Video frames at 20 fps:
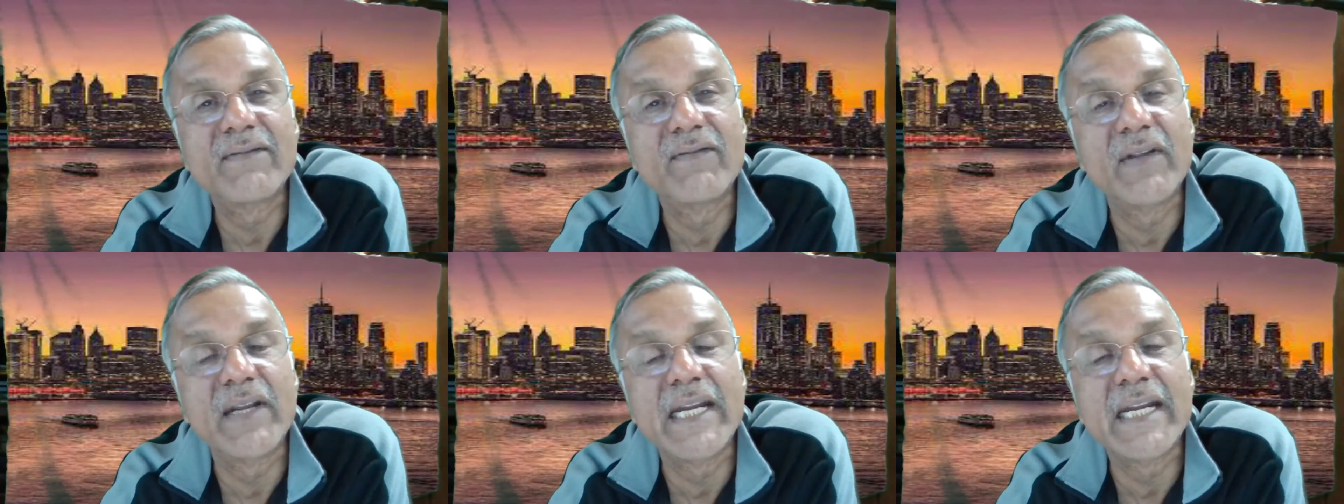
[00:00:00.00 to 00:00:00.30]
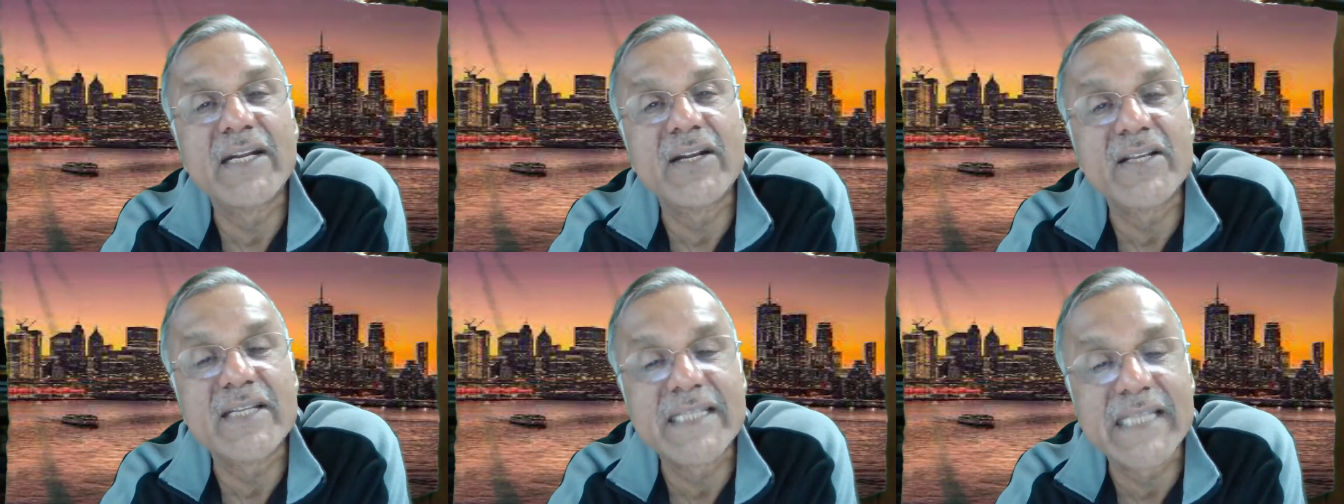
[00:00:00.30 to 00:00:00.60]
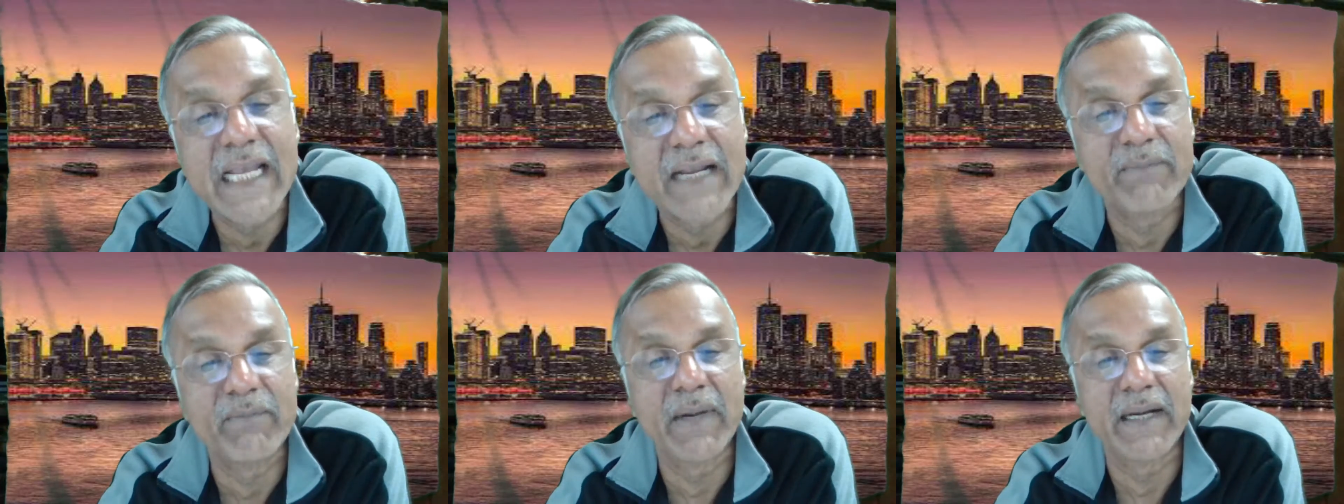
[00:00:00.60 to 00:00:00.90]
We need to
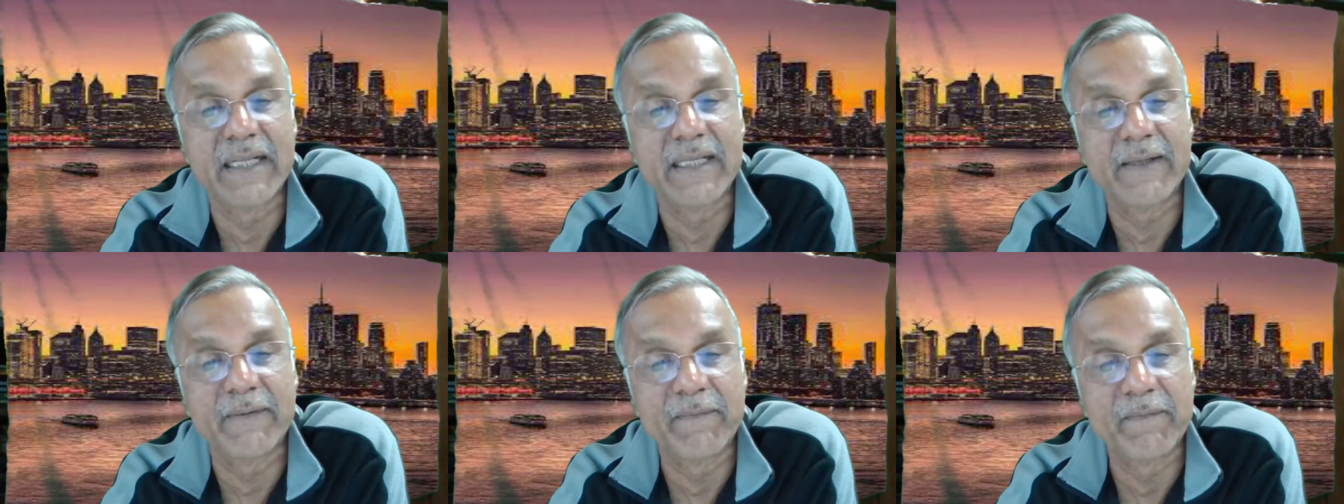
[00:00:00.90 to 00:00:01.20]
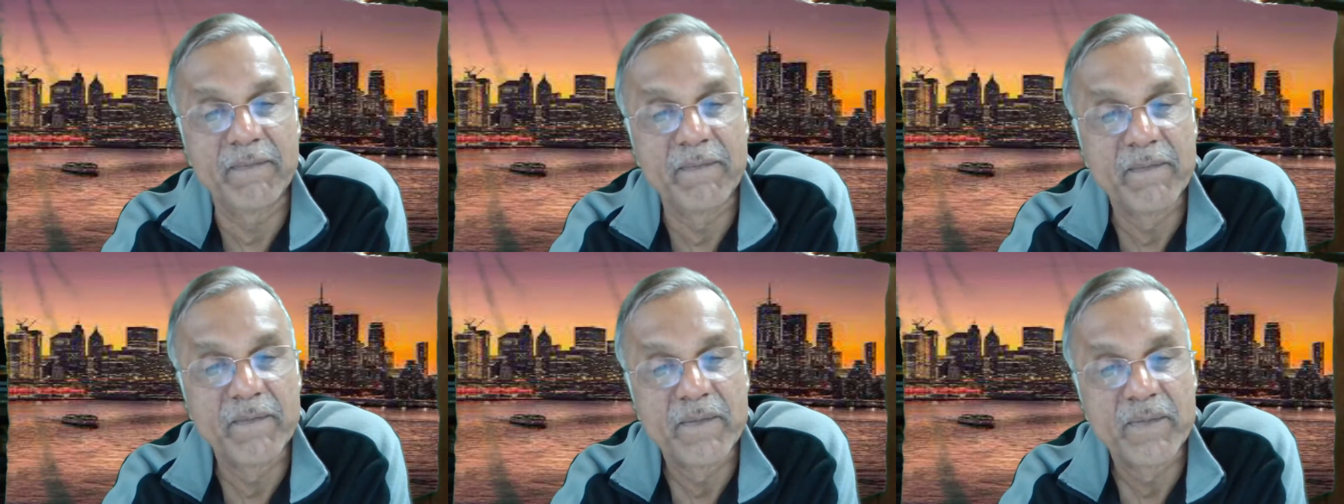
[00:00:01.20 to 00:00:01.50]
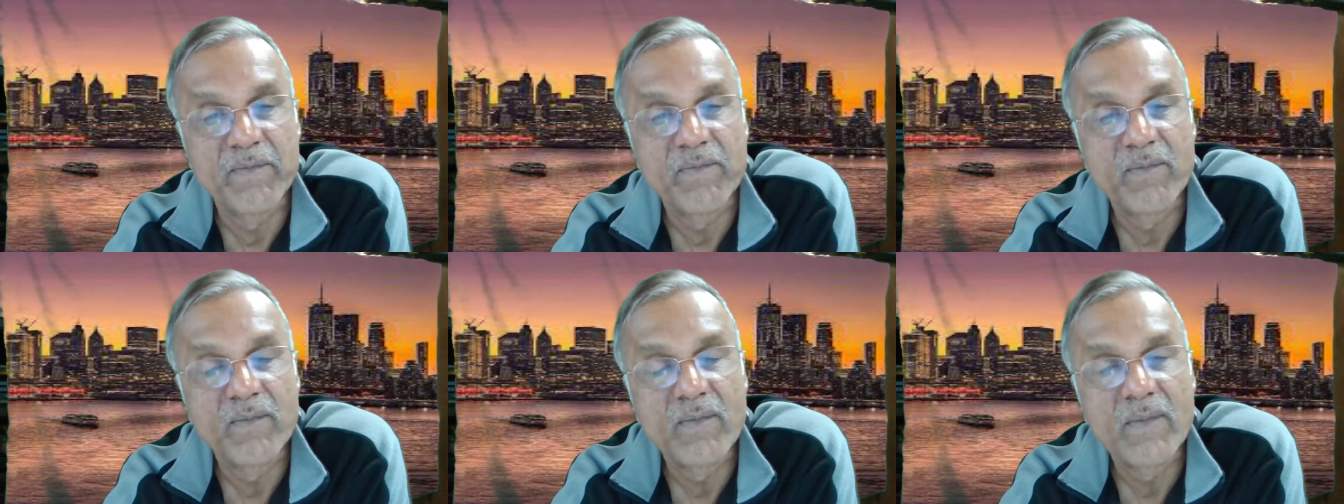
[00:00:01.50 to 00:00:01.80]
segment them.
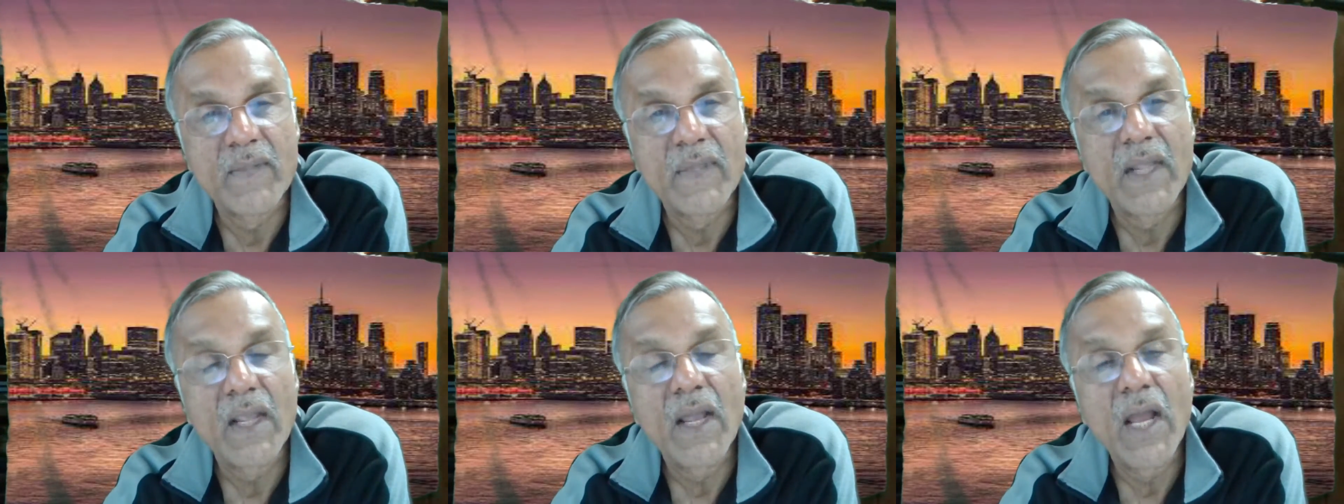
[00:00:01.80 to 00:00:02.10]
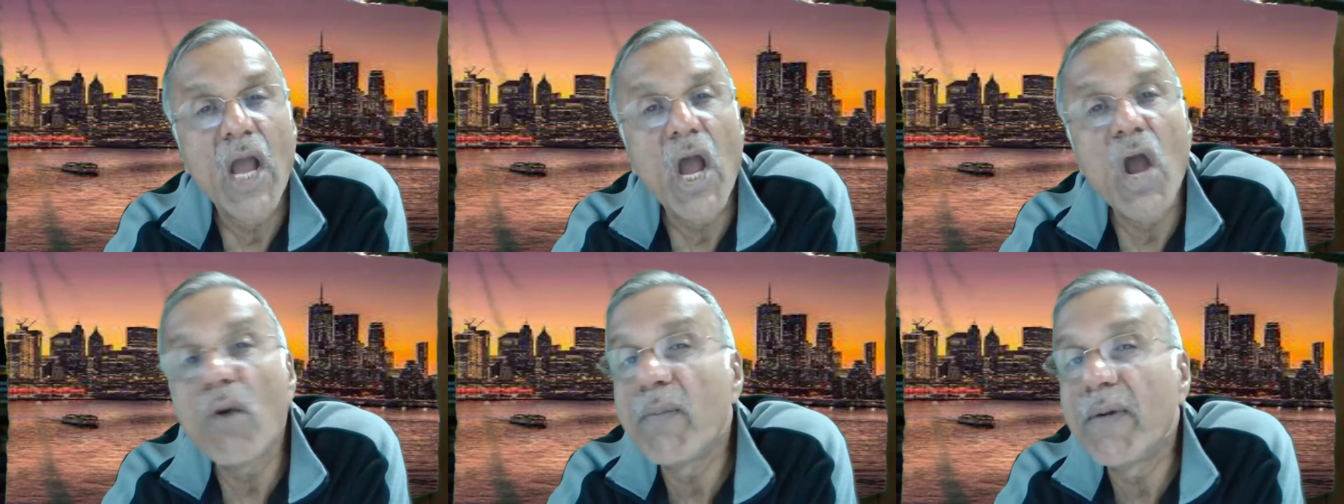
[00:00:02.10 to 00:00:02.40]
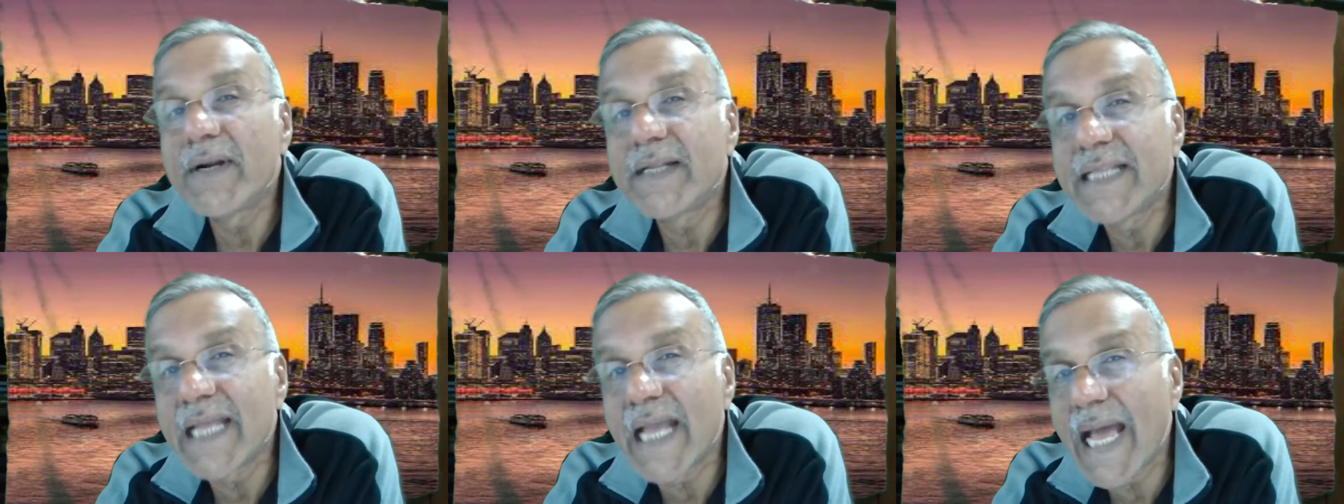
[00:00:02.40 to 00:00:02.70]
How
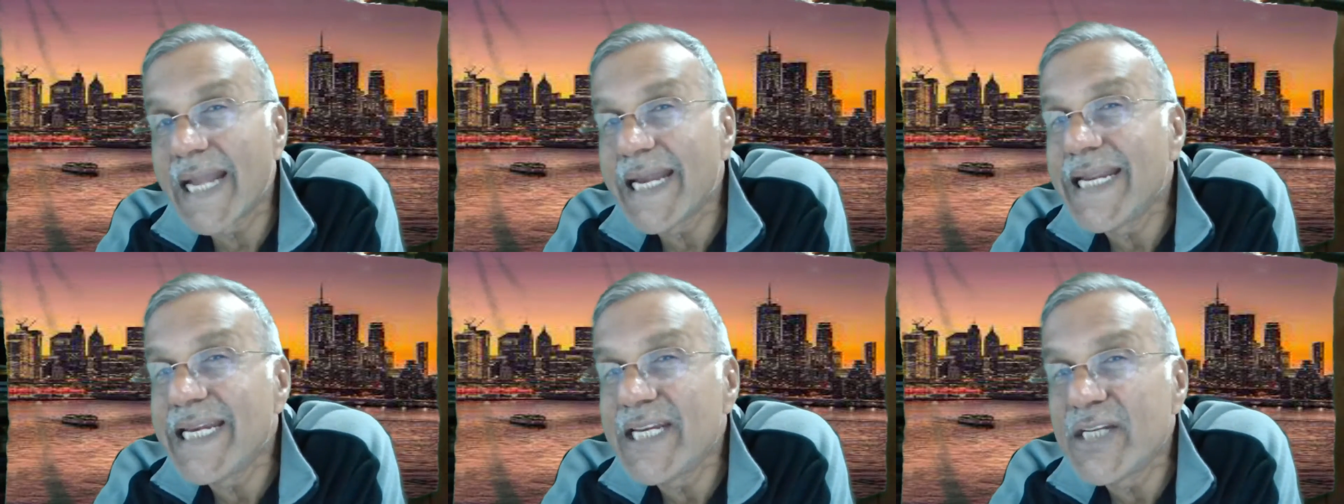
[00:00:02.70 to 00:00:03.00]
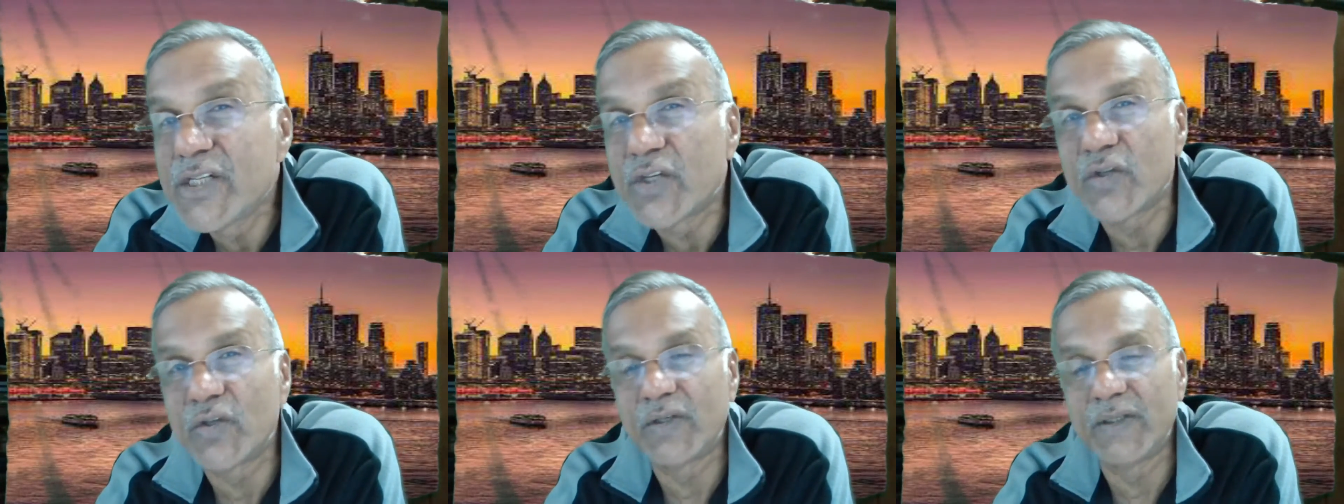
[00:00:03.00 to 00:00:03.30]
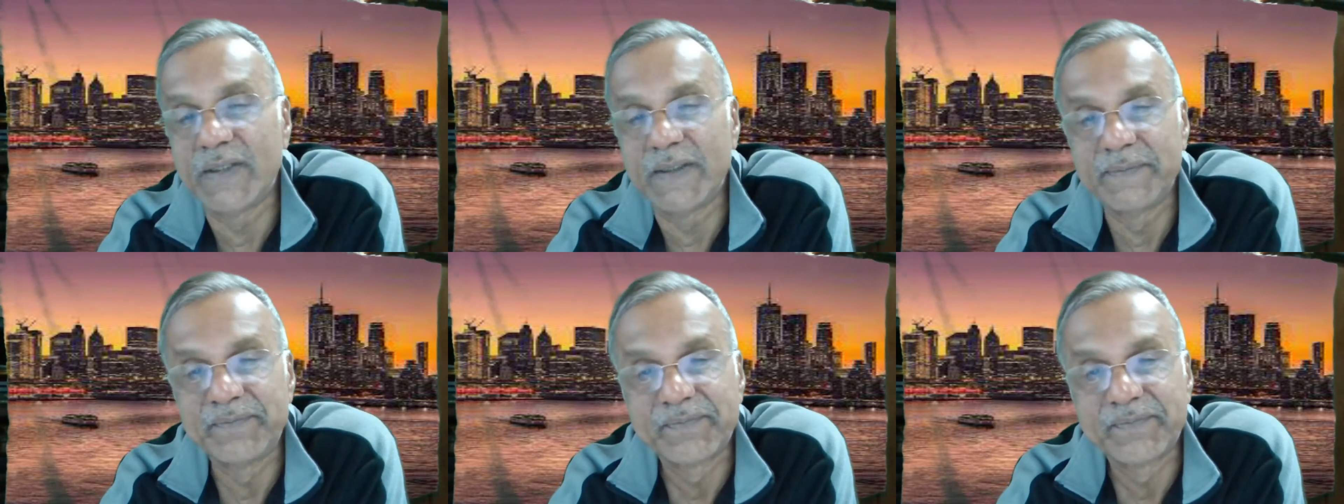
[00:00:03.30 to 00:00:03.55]
about the uninsured?